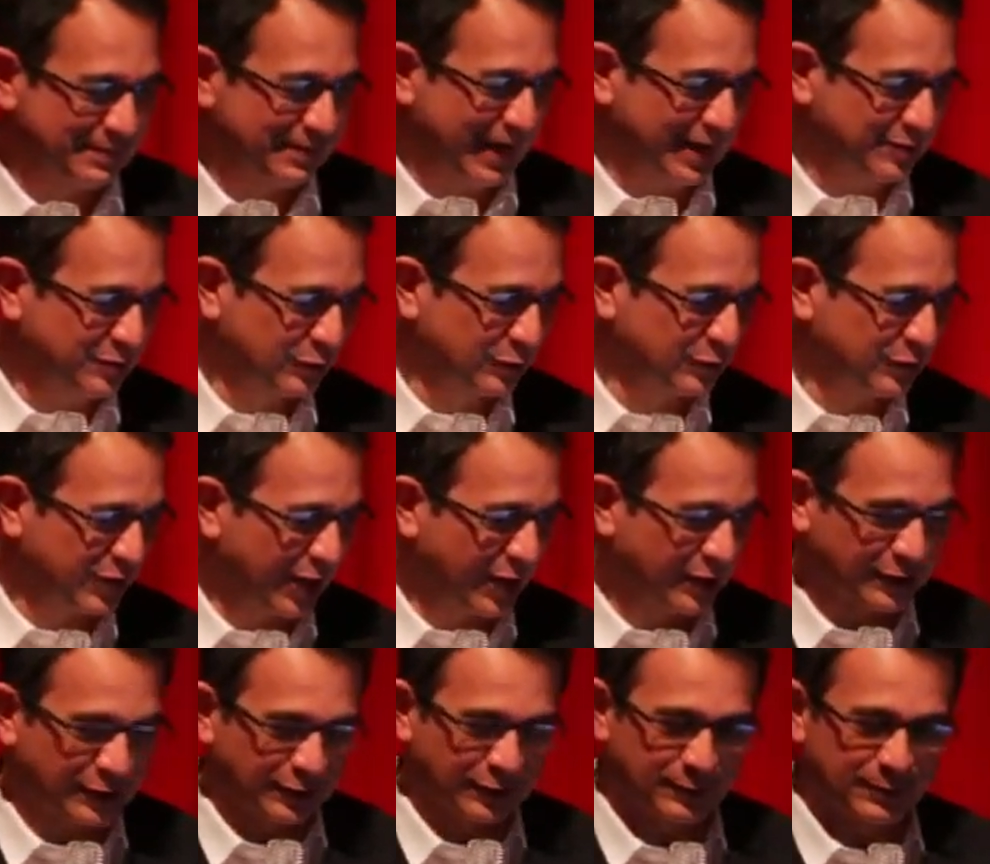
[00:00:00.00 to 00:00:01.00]

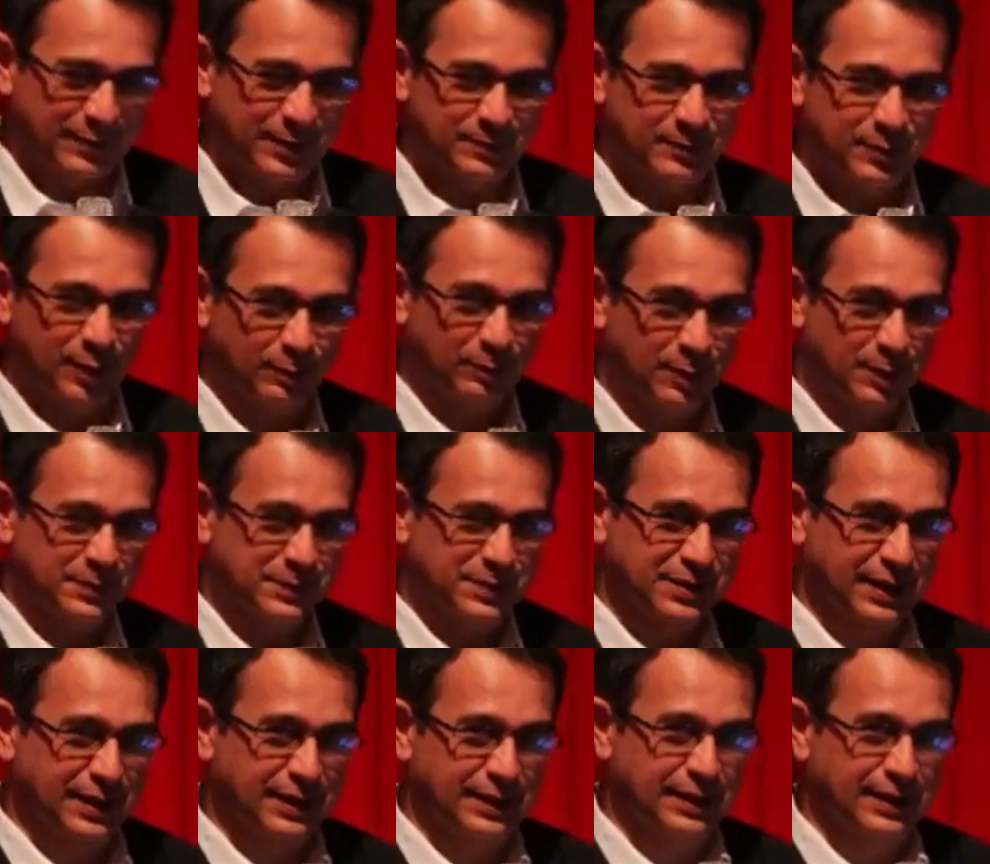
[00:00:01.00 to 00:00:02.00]
Gastrointestinal problems
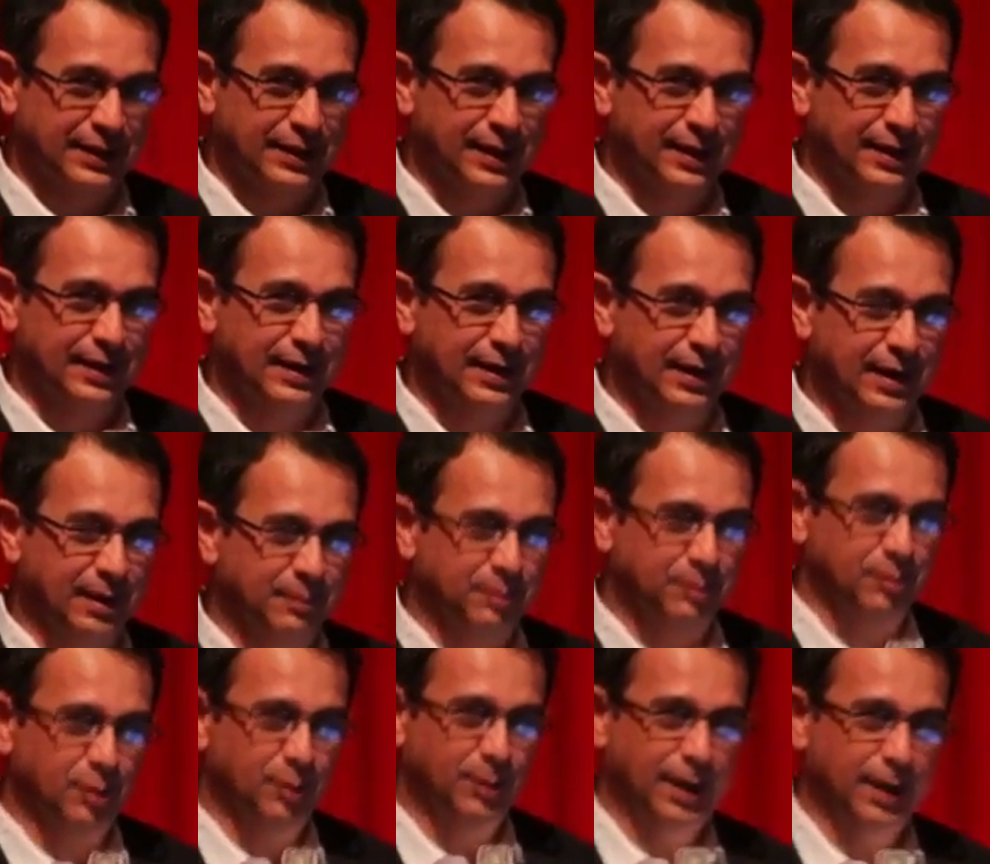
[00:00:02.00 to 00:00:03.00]
in
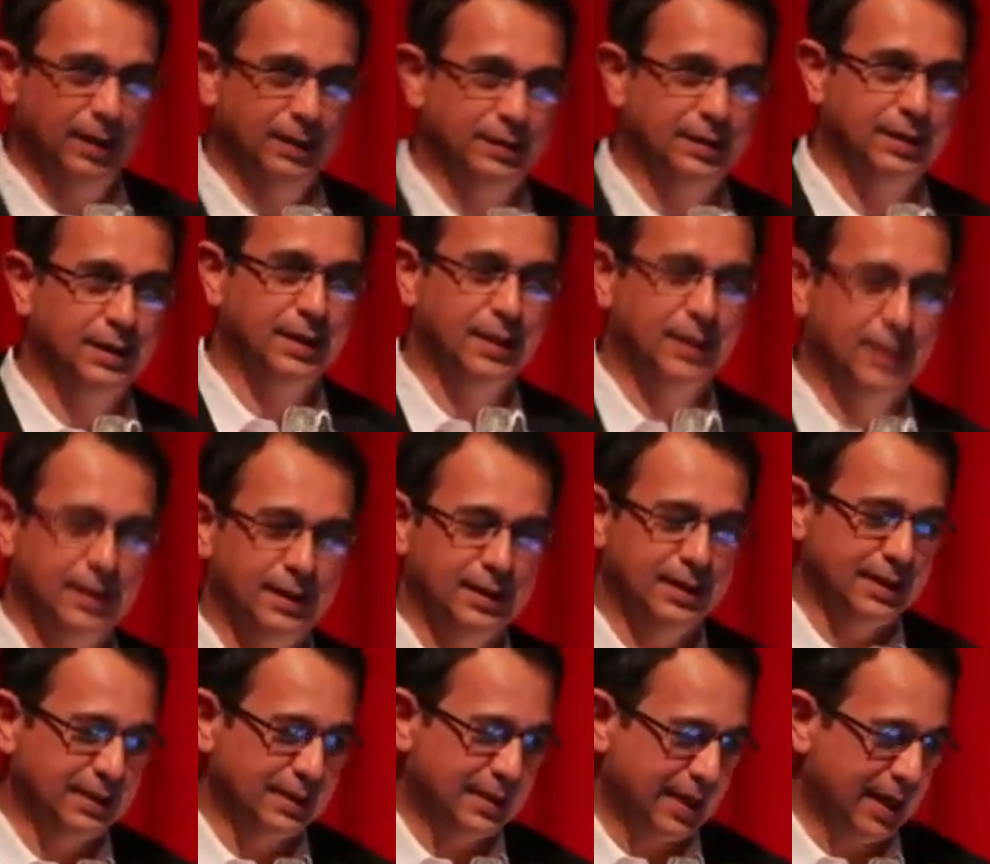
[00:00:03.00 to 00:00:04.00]
hypermobile
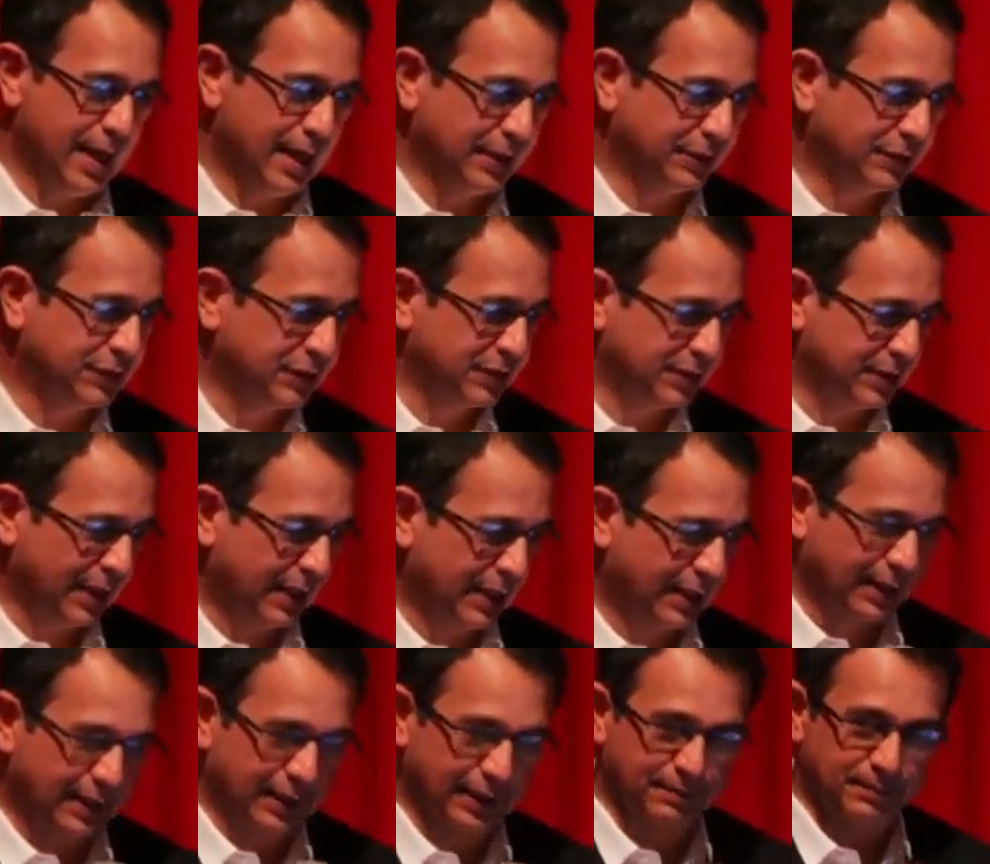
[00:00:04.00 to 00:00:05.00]
EDS
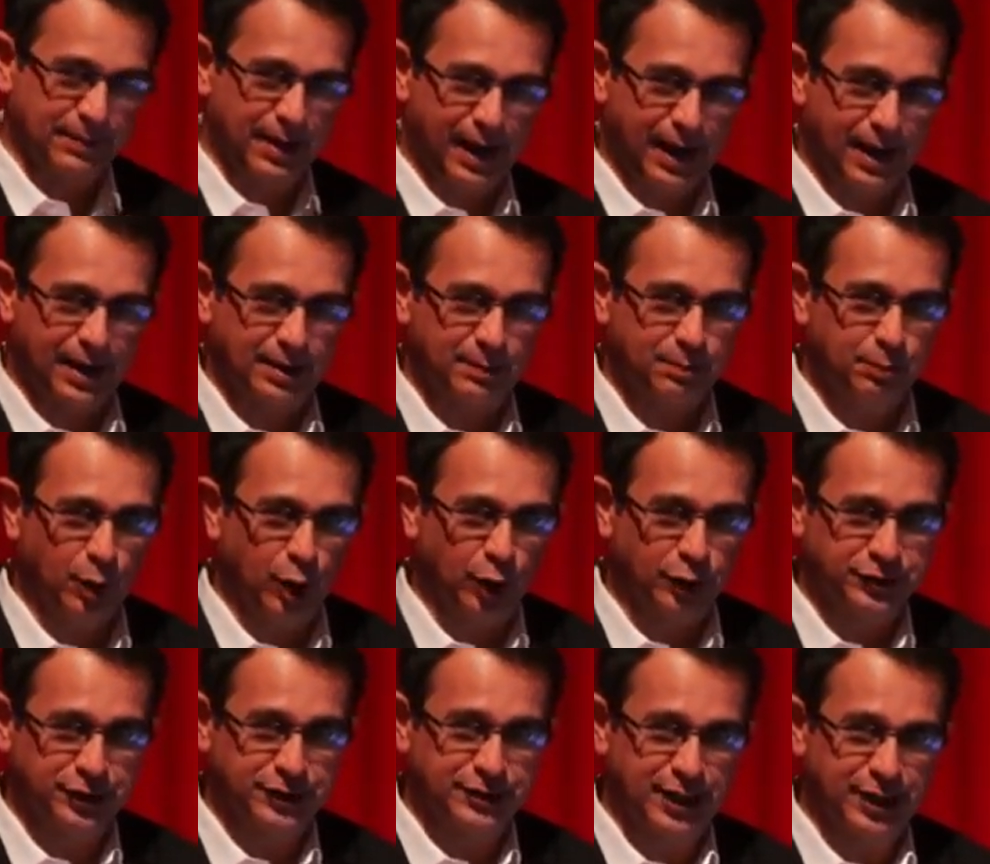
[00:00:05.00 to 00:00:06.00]
and
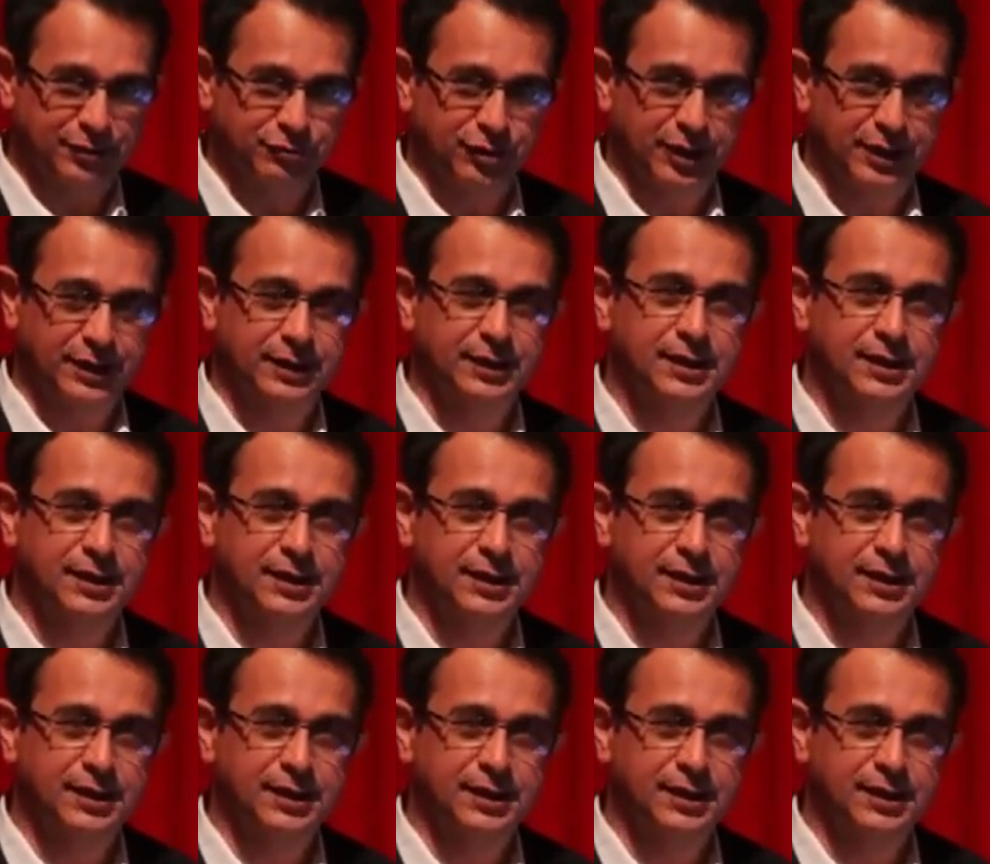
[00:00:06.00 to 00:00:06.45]
POTS, etc.,